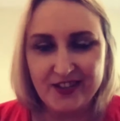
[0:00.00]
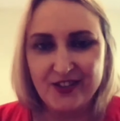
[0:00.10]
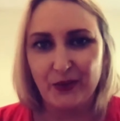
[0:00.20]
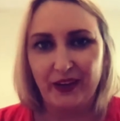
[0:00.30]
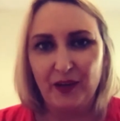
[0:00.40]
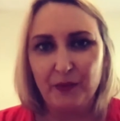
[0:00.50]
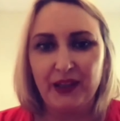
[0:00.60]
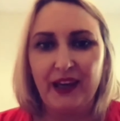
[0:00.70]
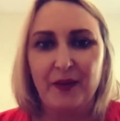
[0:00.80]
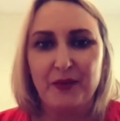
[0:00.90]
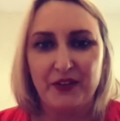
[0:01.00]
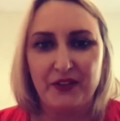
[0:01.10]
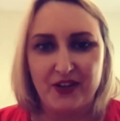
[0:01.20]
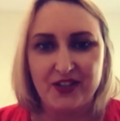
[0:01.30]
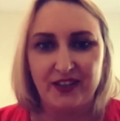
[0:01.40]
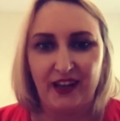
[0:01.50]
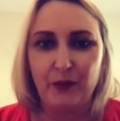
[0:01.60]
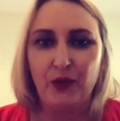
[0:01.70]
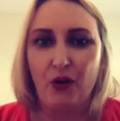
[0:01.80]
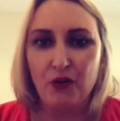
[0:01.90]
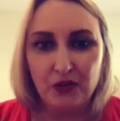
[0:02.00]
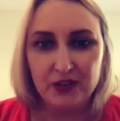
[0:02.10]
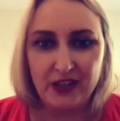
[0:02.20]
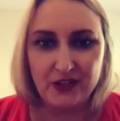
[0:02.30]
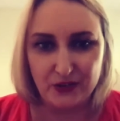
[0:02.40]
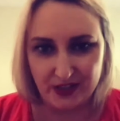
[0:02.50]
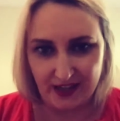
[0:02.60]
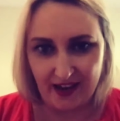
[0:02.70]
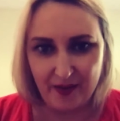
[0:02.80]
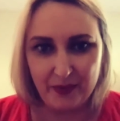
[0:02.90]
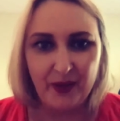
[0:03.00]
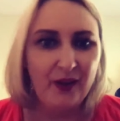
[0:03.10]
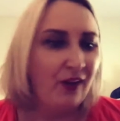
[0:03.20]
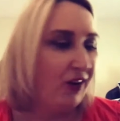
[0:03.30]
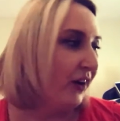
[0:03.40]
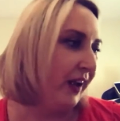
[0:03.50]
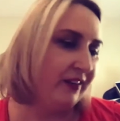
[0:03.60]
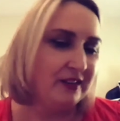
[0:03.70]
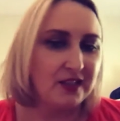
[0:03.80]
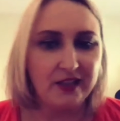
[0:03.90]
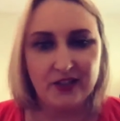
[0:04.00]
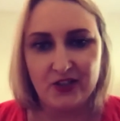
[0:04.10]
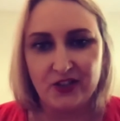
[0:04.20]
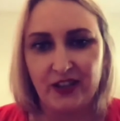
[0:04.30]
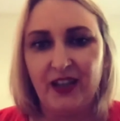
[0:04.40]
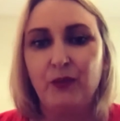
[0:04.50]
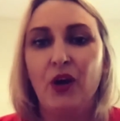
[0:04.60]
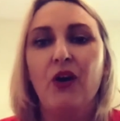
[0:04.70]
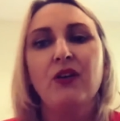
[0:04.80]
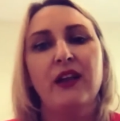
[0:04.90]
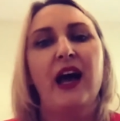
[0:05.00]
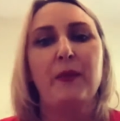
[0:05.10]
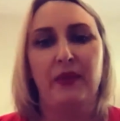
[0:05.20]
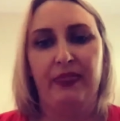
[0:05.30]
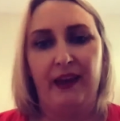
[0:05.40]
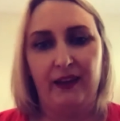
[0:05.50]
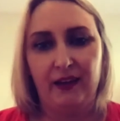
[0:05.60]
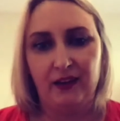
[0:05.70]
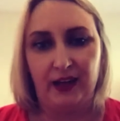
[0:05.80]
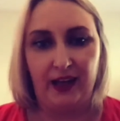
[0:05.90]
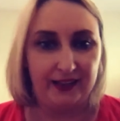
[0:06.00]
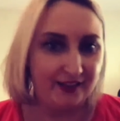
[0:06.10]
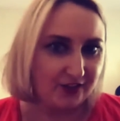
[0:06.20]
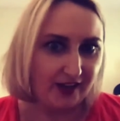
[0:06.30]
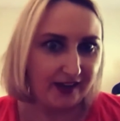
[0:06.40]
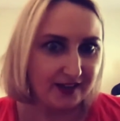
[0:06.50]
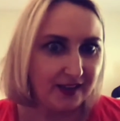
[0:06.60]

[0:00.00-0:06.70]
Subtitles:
So 8 p.m. on a Thursday night, we all go on our doorstep or out into our street and we all clap and thank our NHS.